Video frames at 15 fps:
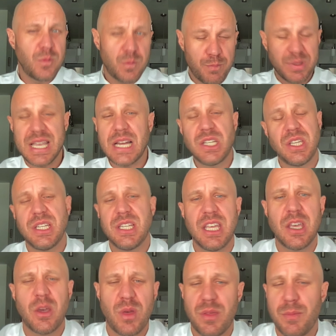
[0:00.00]
potentially
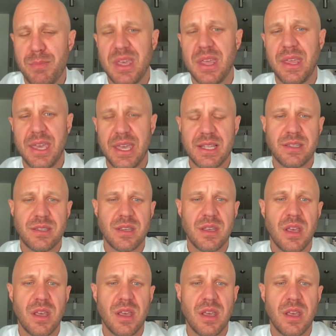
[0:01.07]
dealing with millions